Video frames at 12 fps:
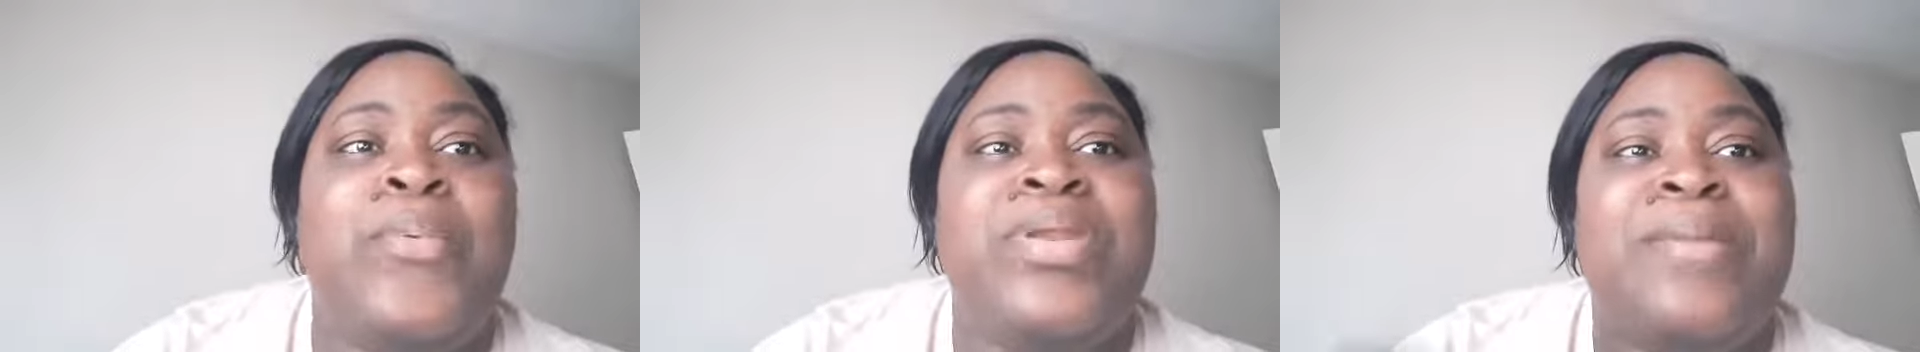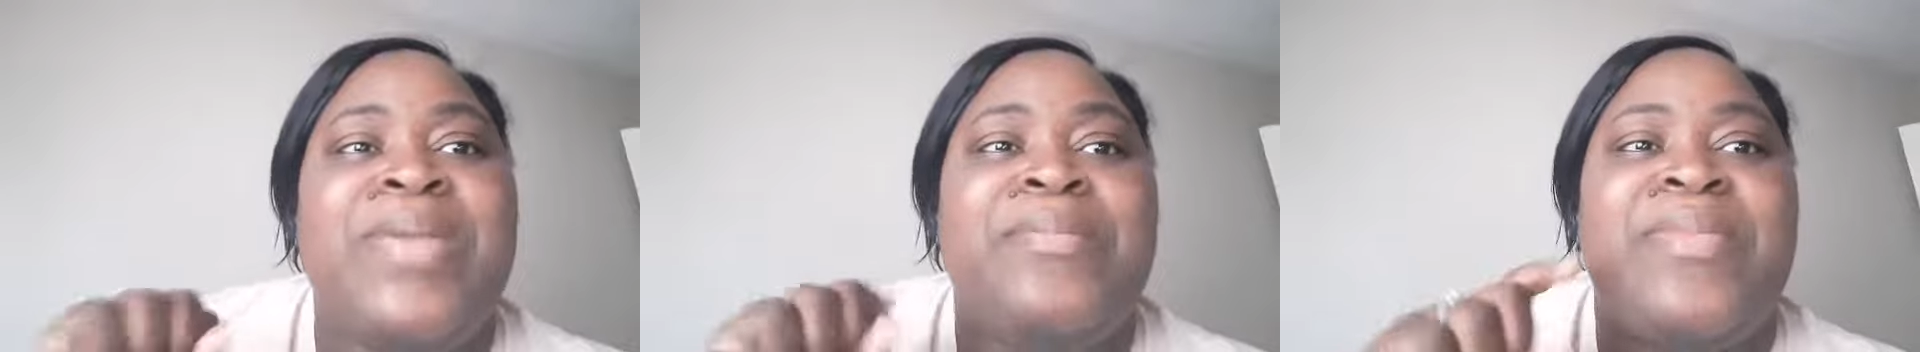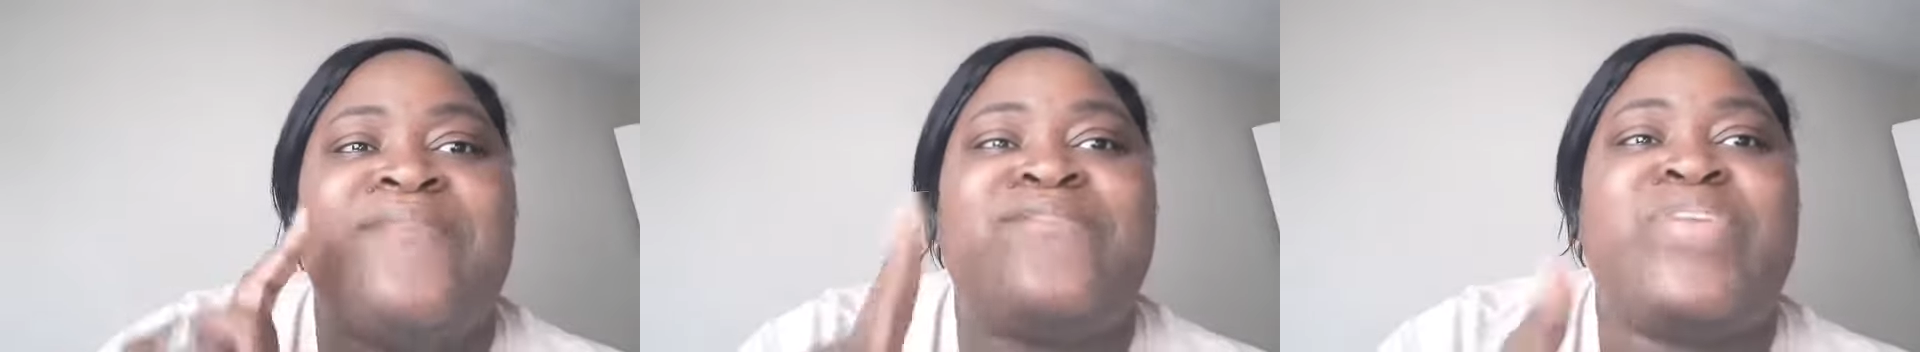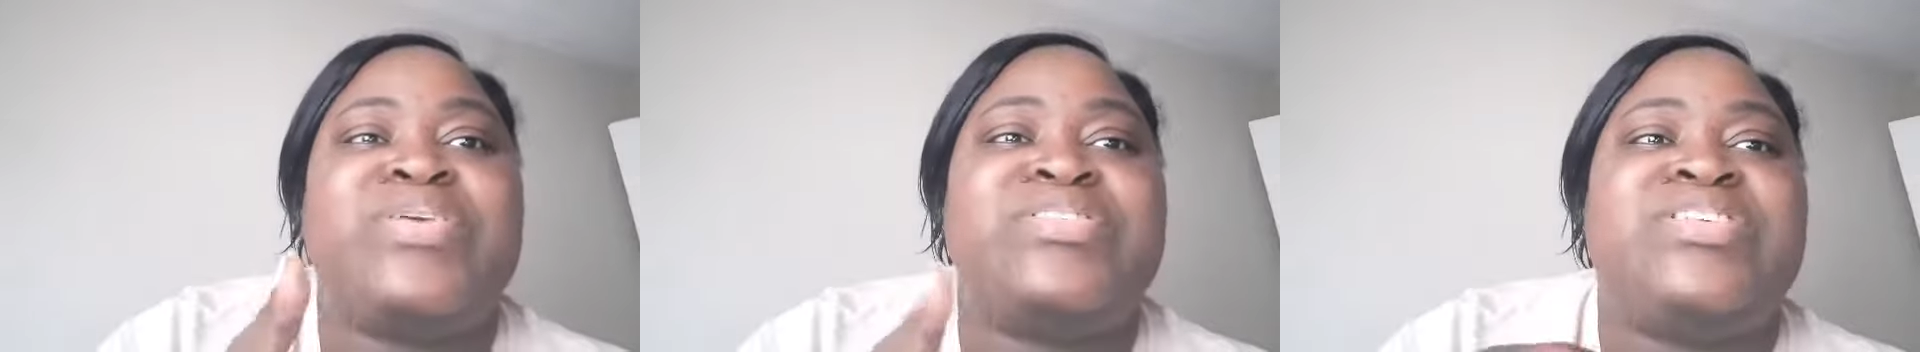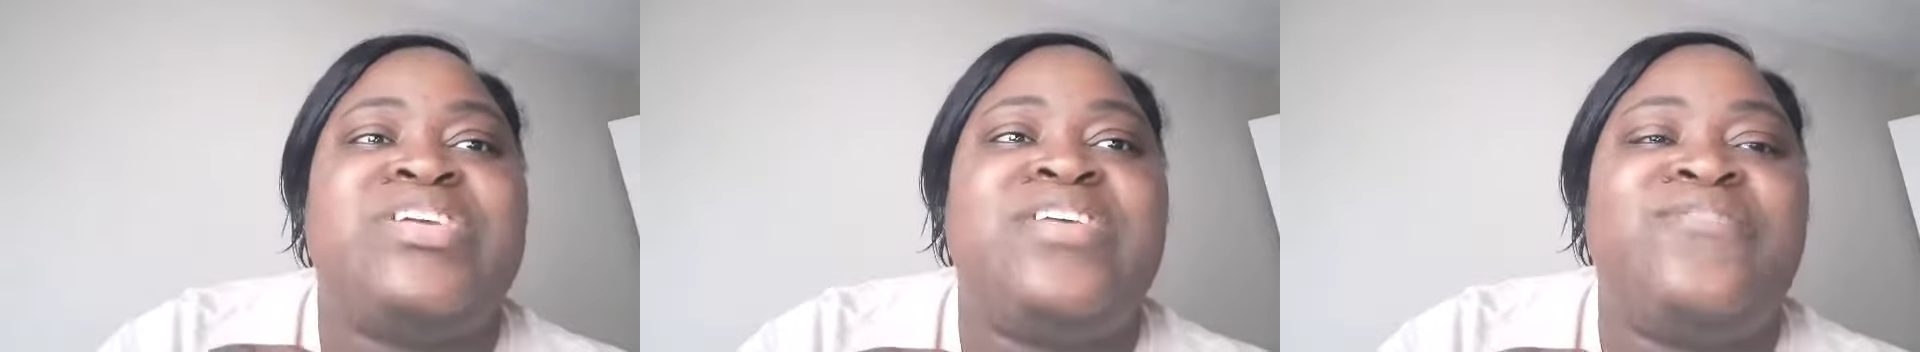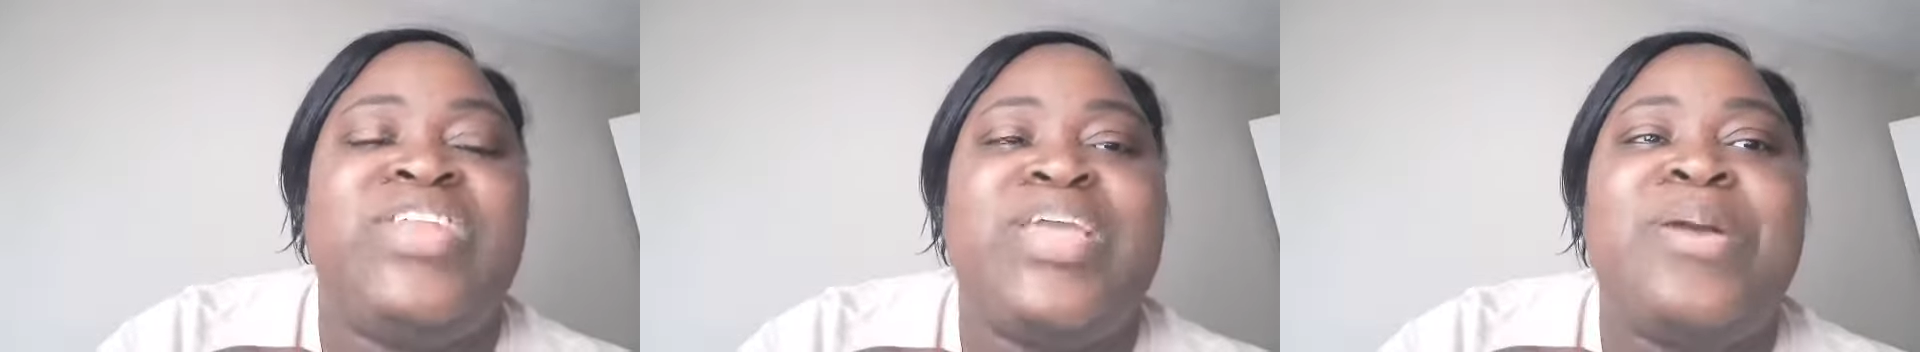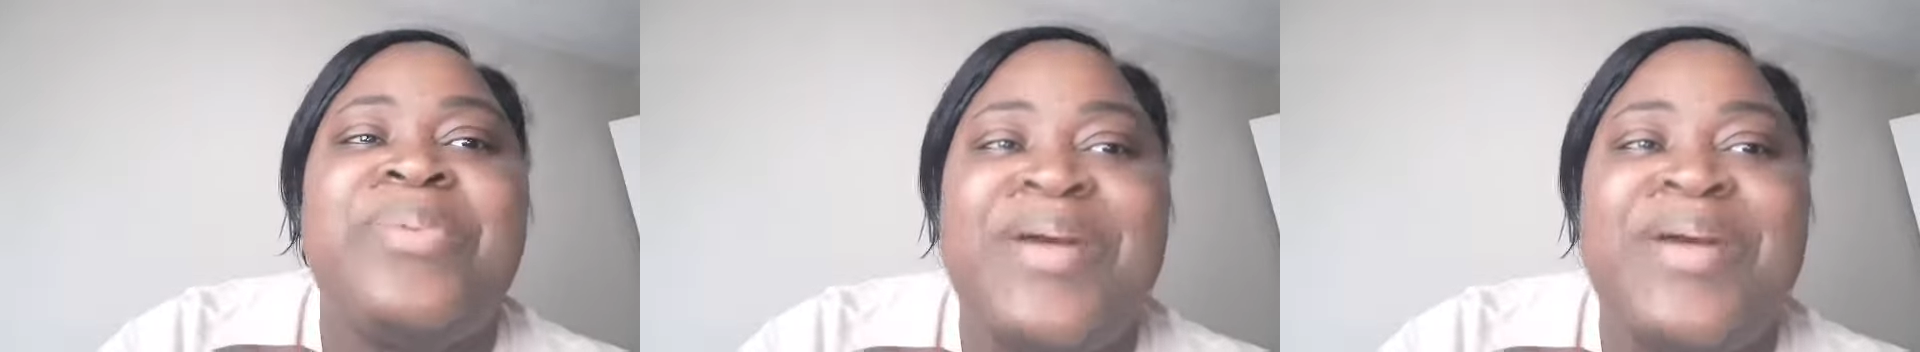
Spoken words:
when I make my first good video